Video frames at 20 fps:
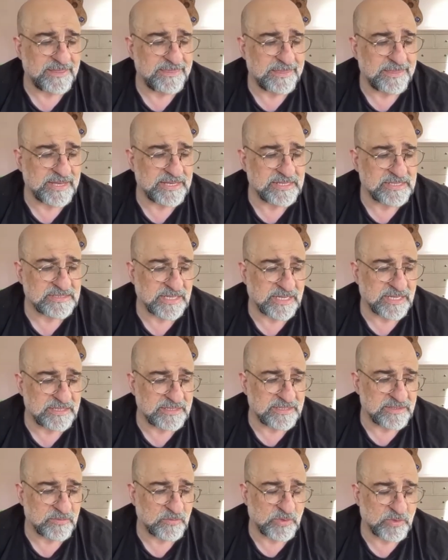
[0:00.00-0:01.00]
And then they
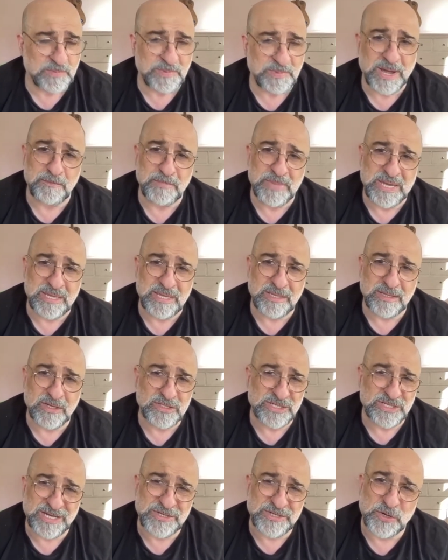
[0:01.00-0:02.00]
said, "What about me?"
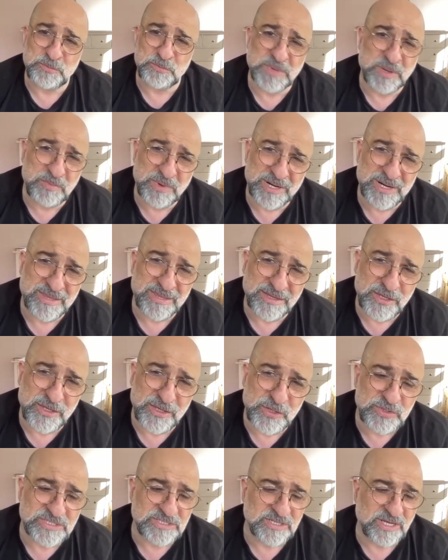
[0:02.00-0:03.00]
Because I don't remember anything
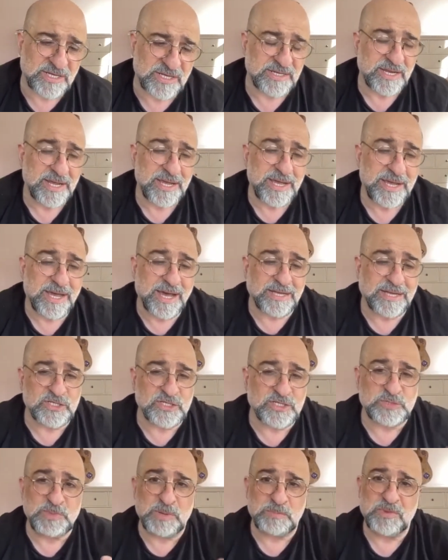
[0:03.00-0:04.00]
you said. I
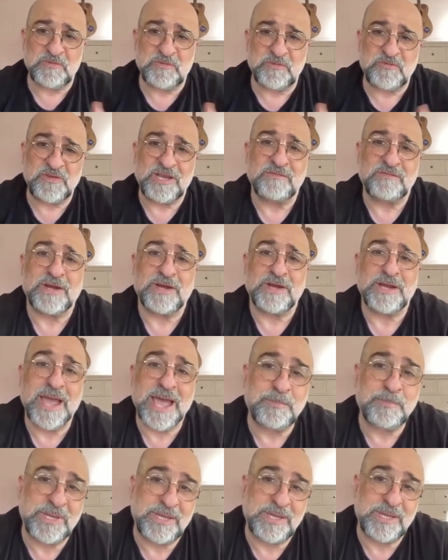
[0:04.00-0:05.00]
just remember feeling very
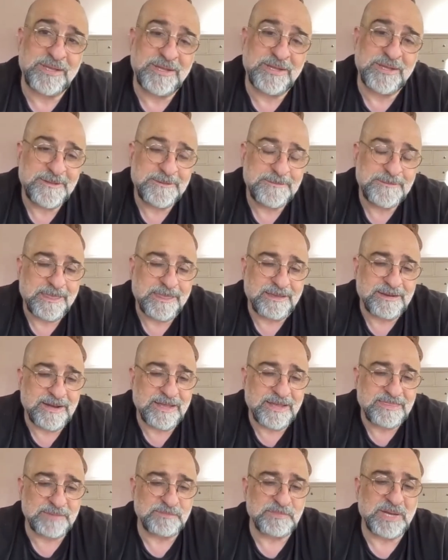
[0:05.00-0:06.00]
happy. And
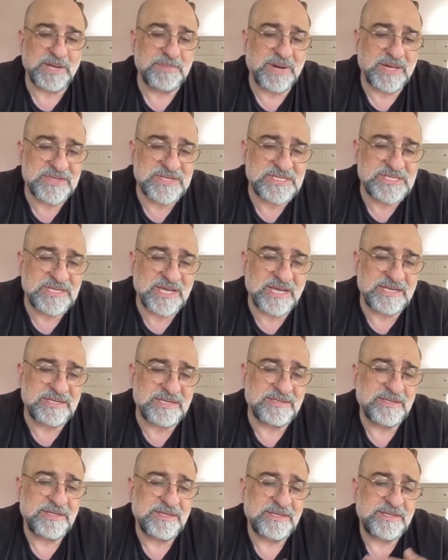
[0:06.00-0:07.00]
I think my mother
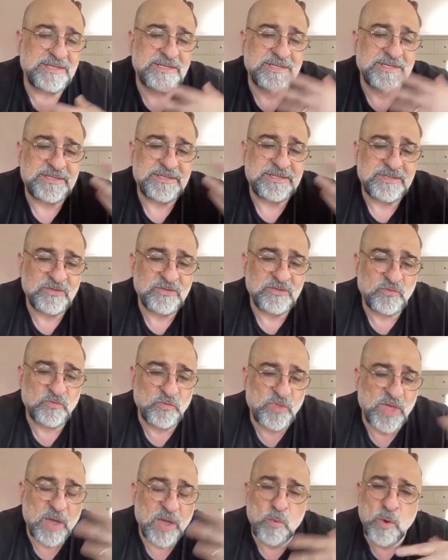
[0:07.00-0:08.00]
said,
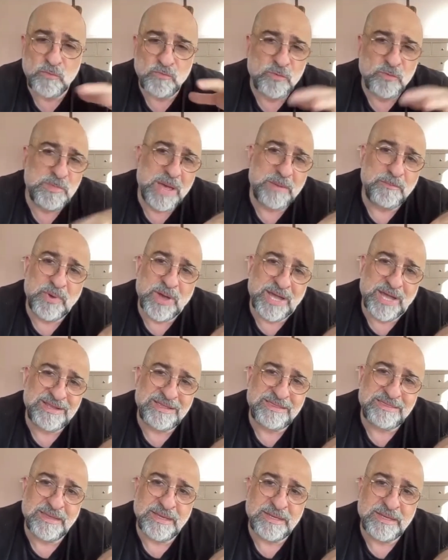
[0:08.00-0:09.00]
they won't remember
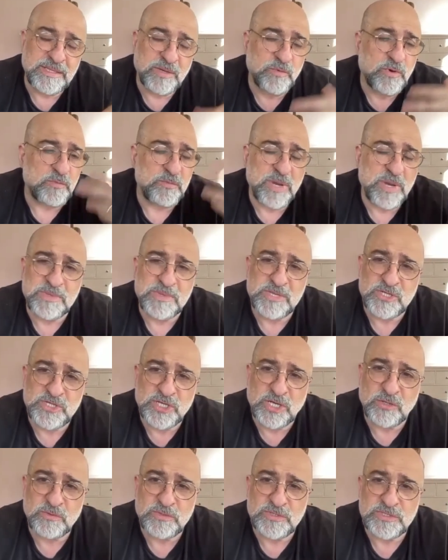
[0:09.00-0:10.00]
anything. They won't remember the
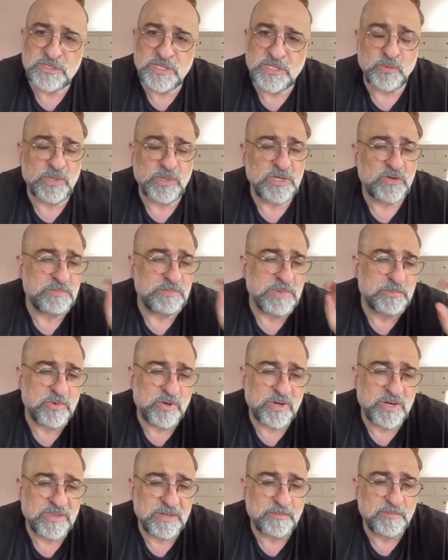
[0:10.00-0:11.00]
jokes. They won't remember
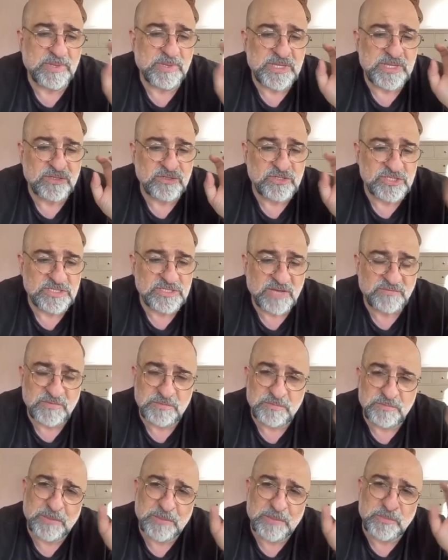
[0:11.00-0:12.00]
anything, but they'll just have a
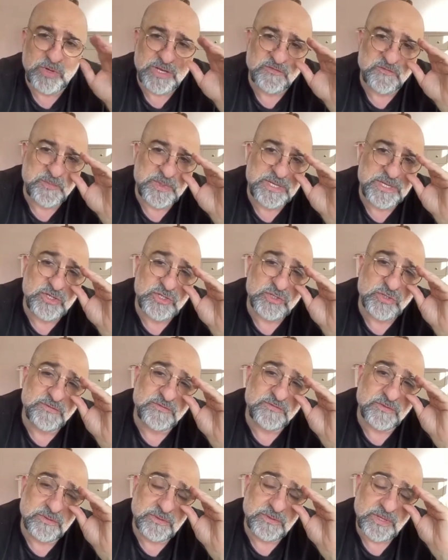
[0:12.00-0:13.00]
memory of being
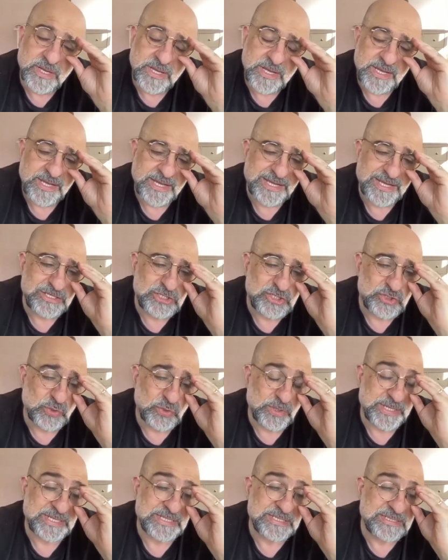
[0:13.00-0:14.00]
joyful. And
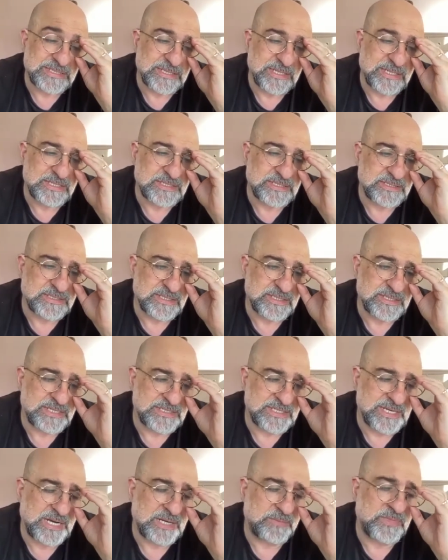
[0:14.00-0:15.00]
joy is
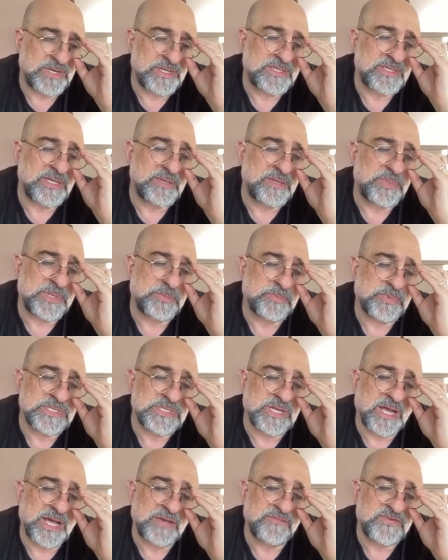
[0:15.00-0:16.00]
an element in people's
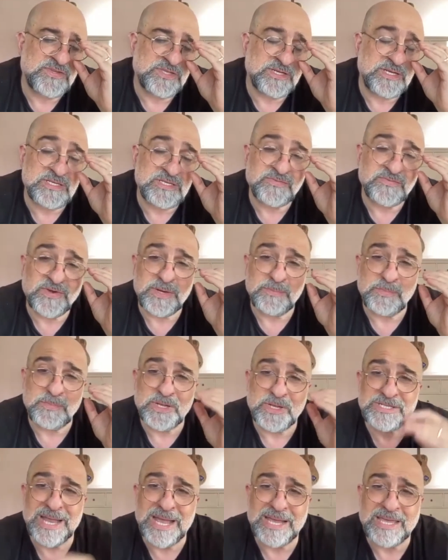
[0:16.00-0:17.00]
lives that is very
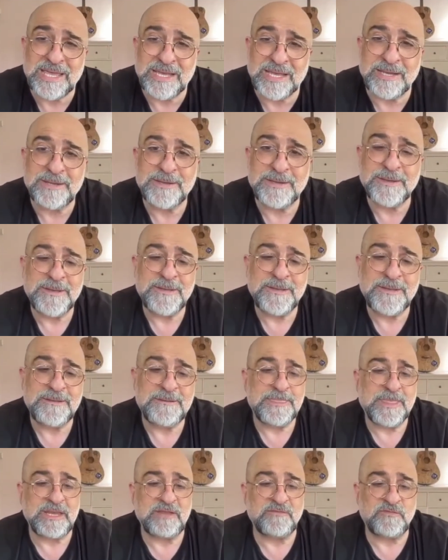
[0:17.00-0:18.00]
much lacking.
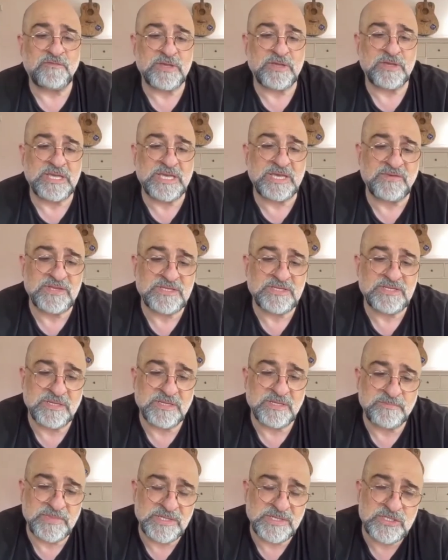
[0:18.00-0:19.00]
And if you can give it to
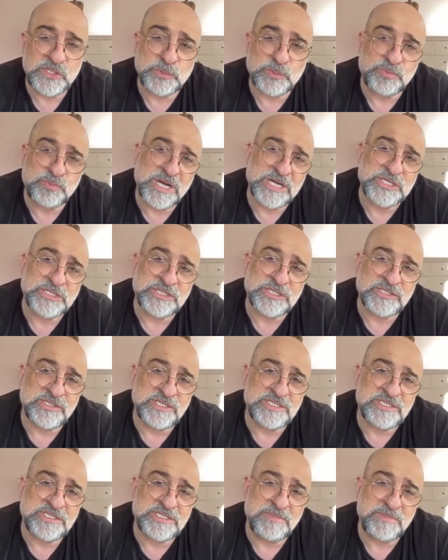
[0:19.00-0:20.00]
them, it's so precious.
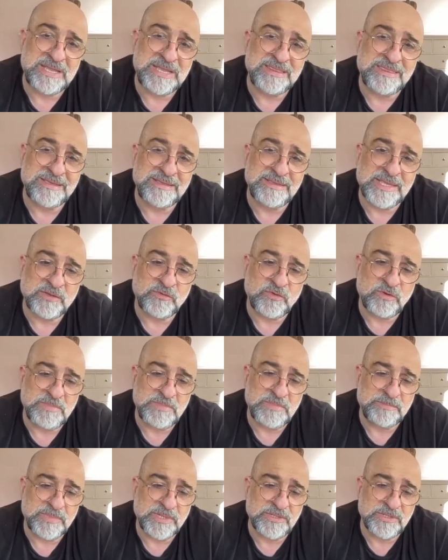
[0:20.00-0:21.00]
It's the main thing they'll
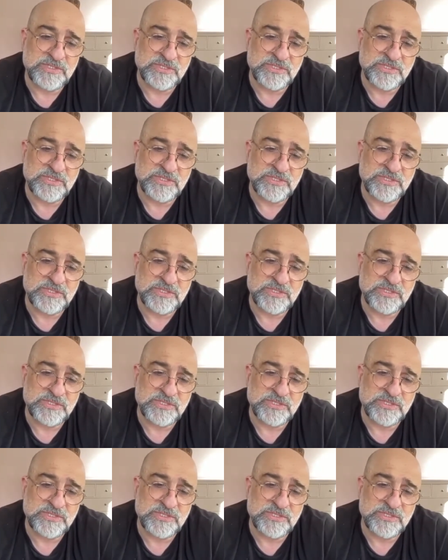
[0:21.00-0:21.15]
remember.